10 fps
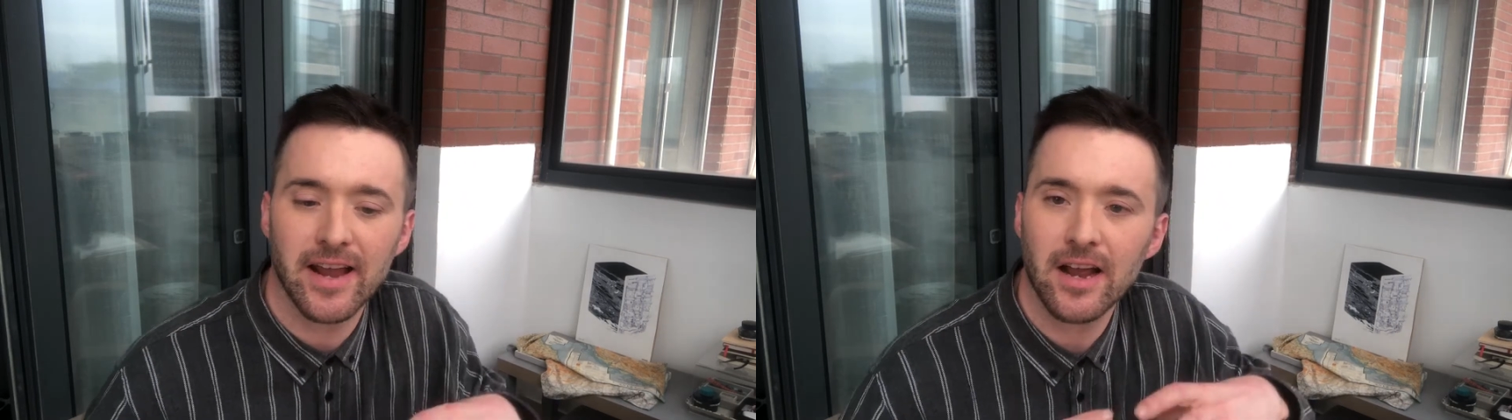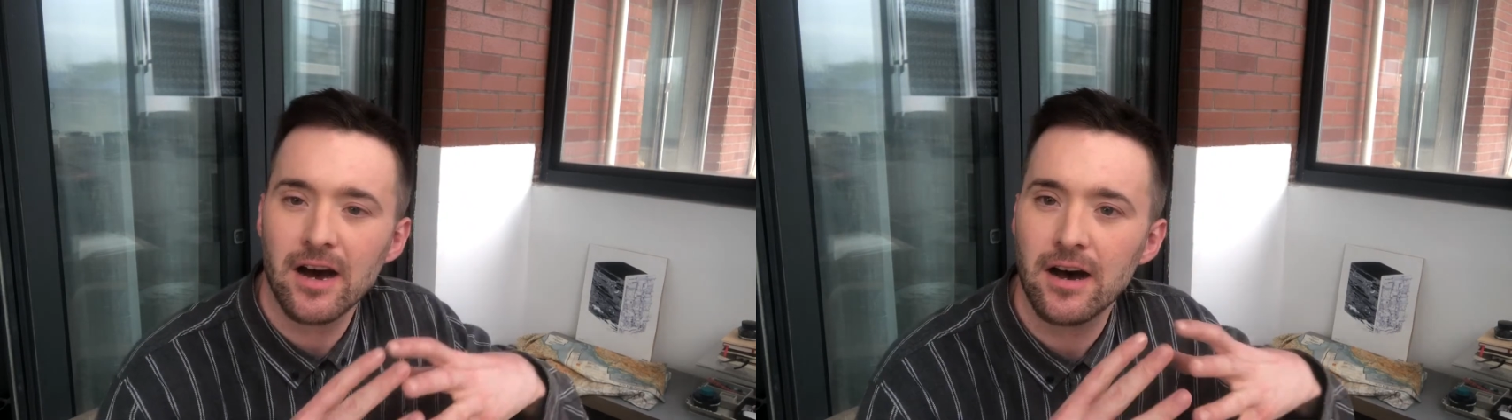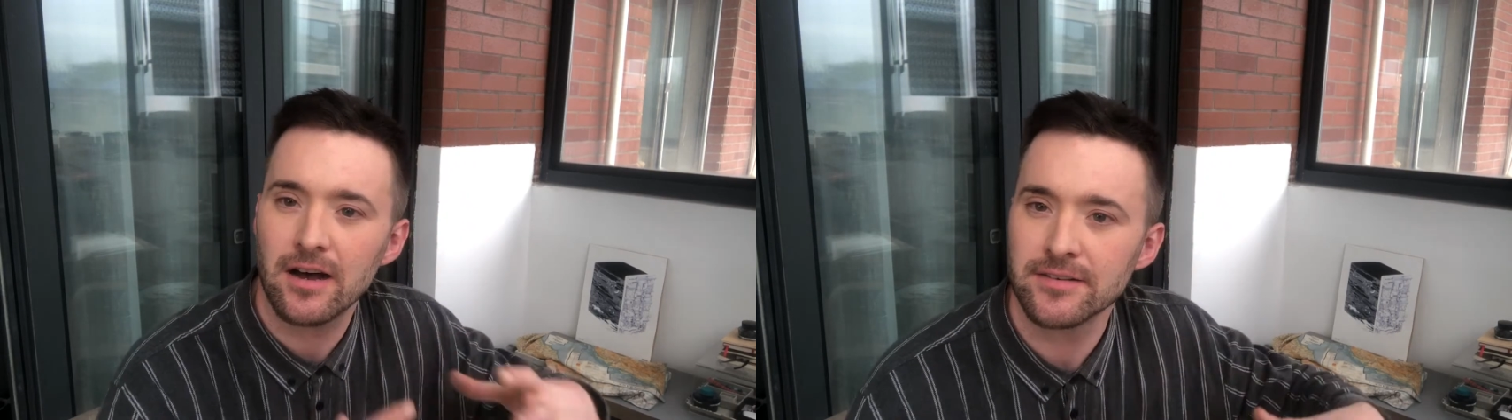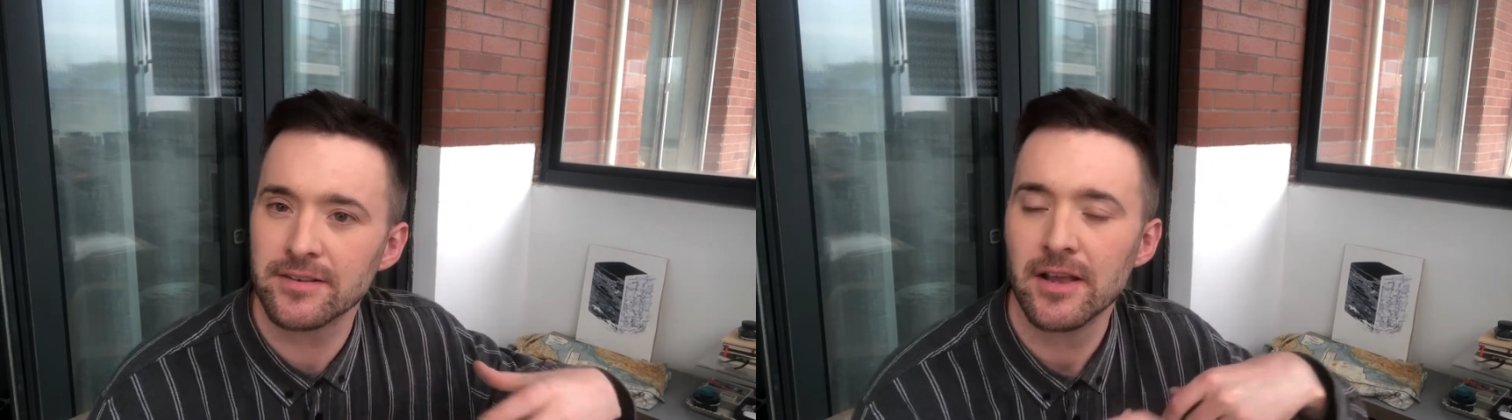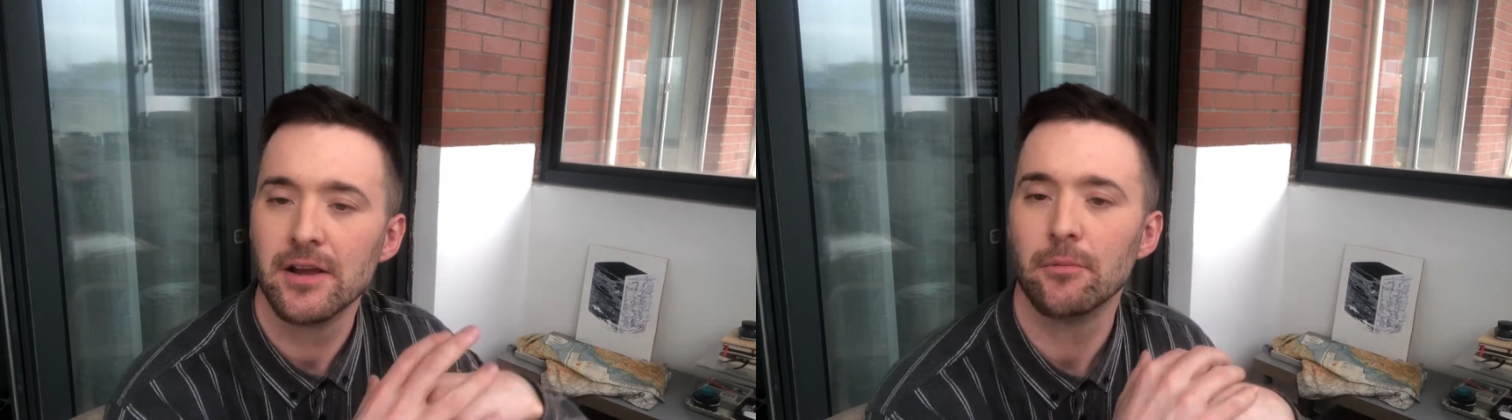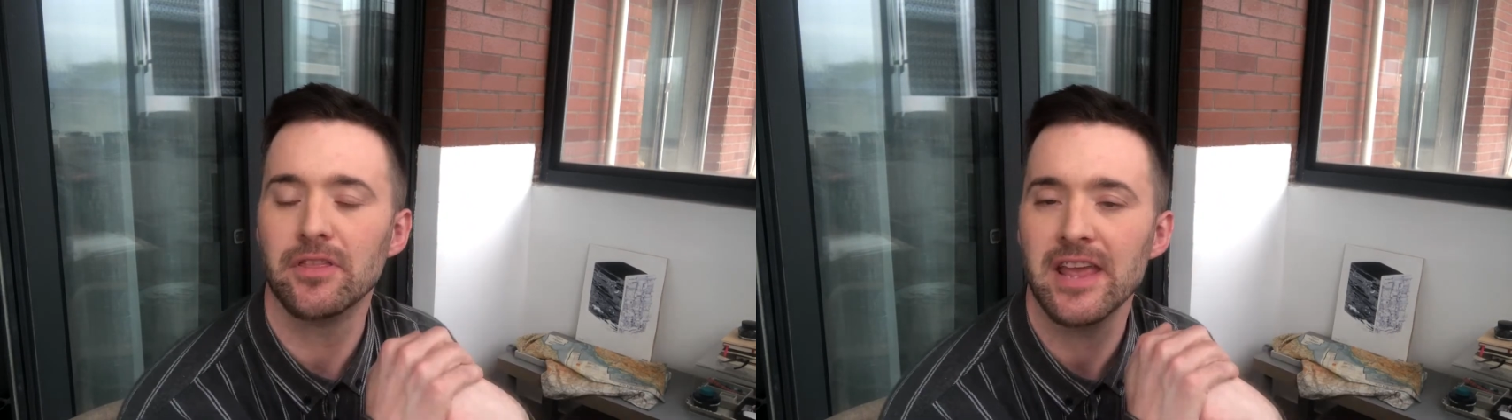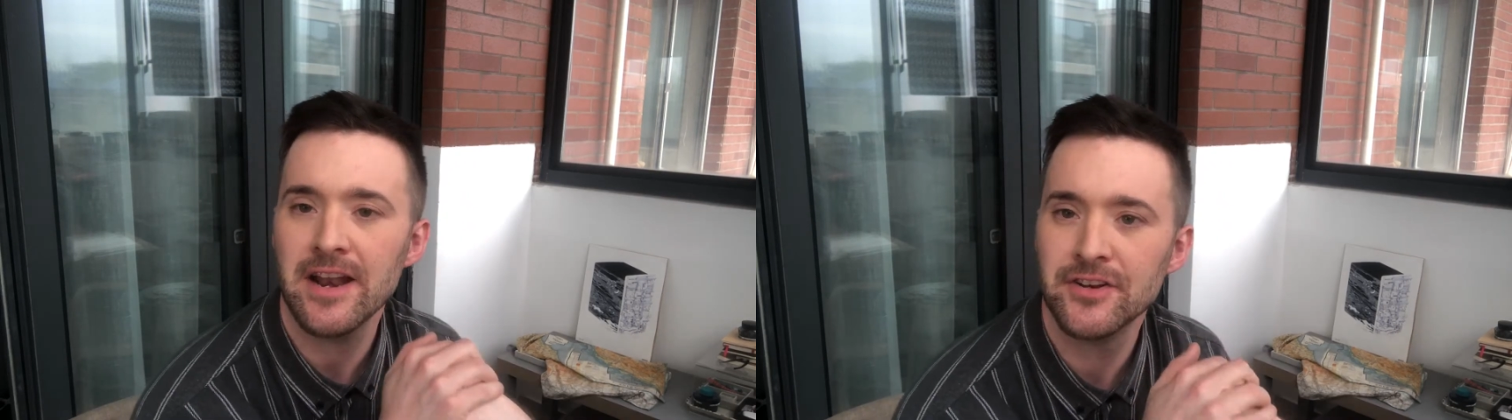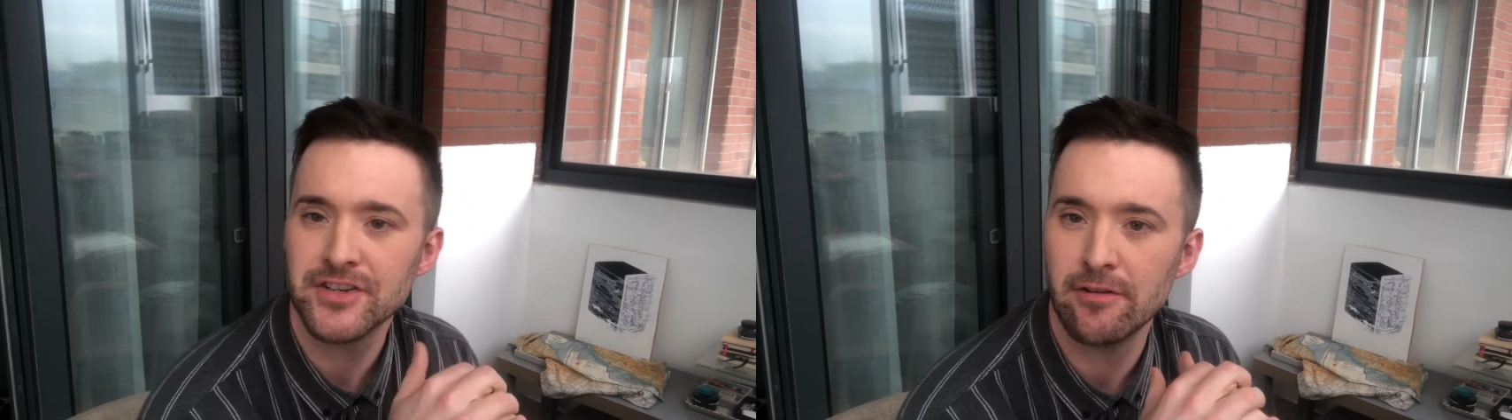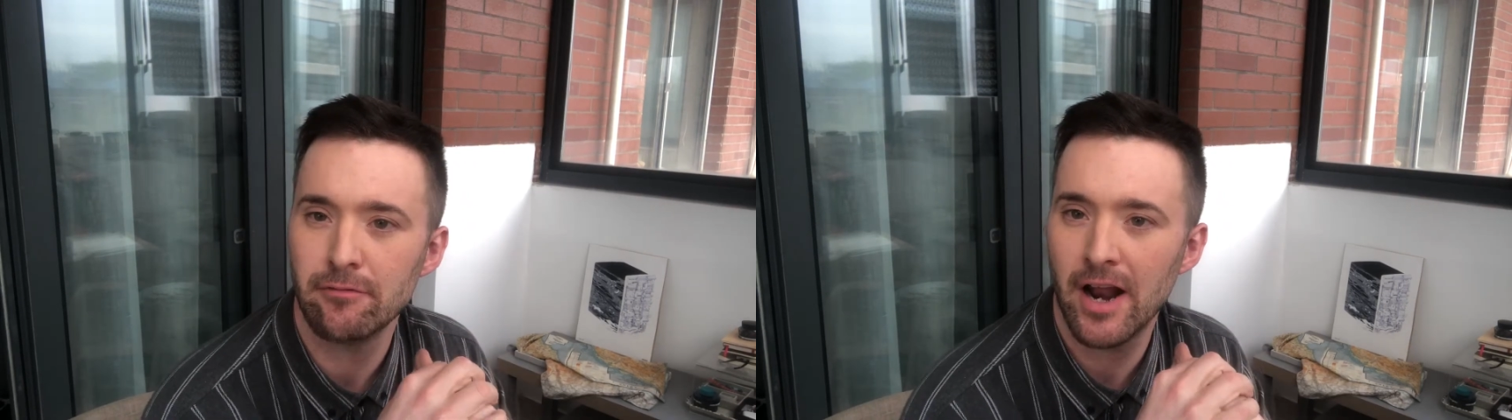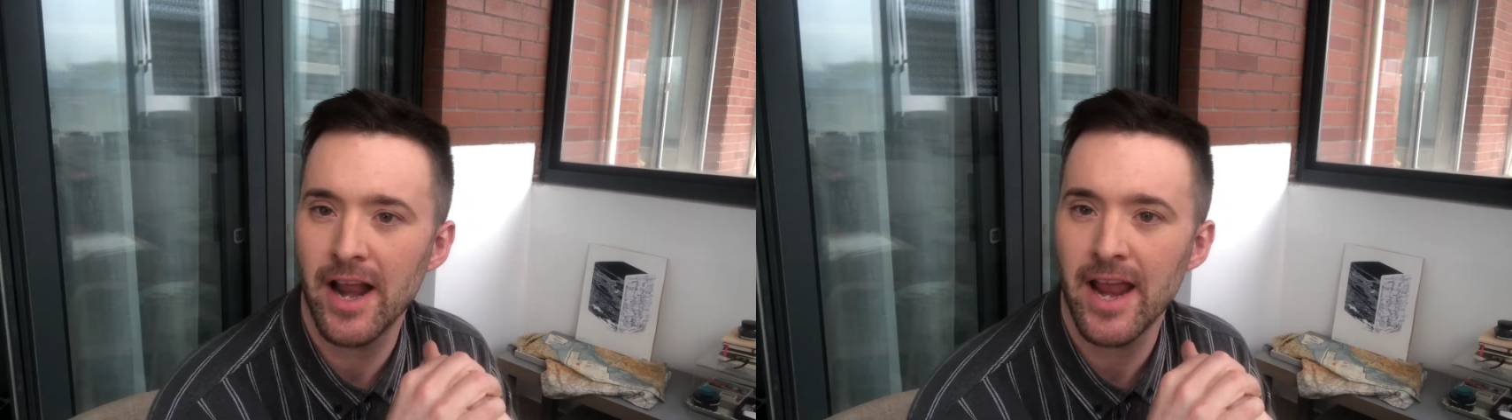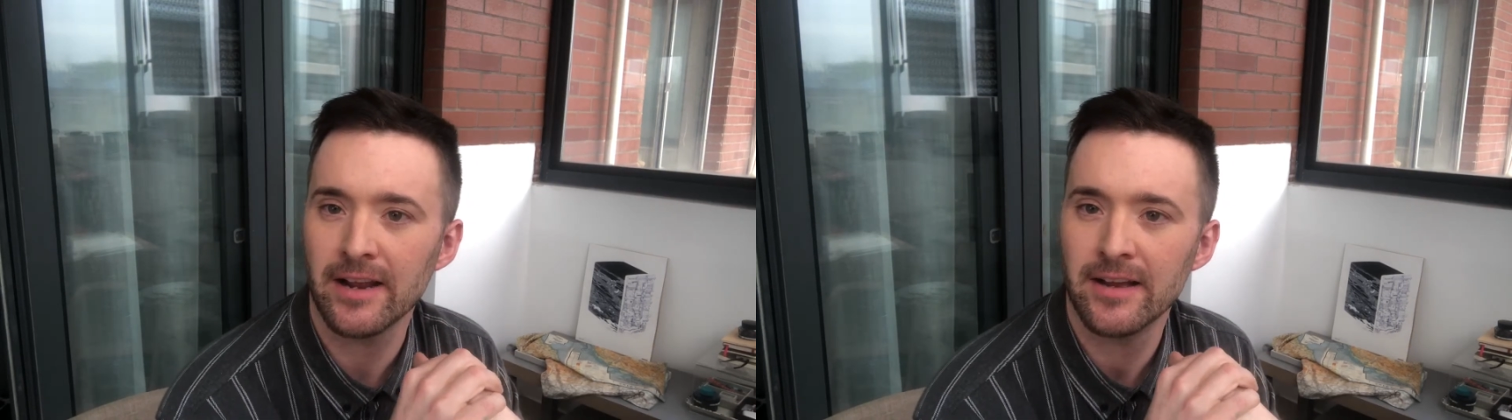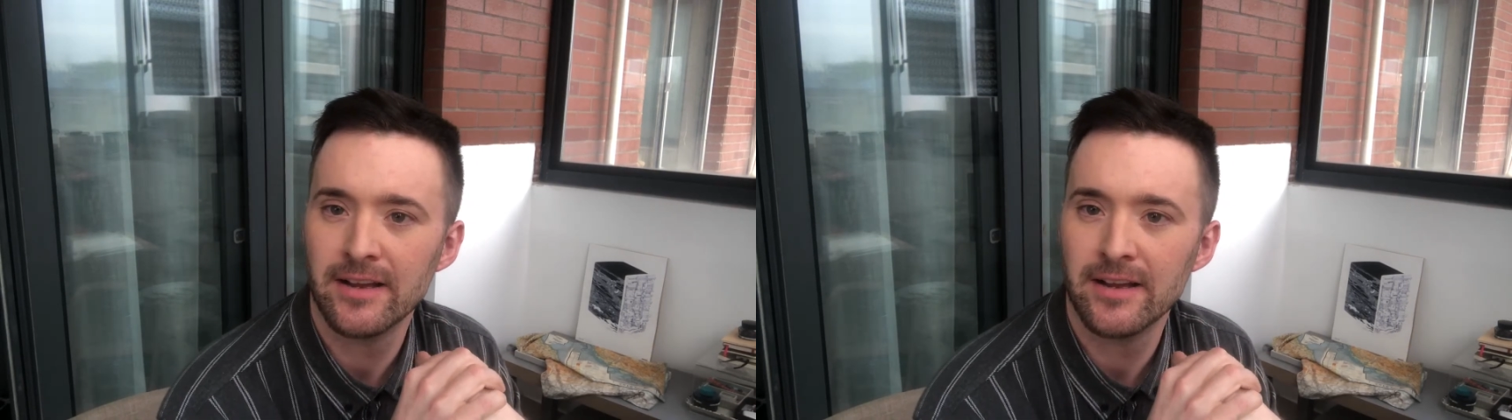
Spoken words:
cars with the engine running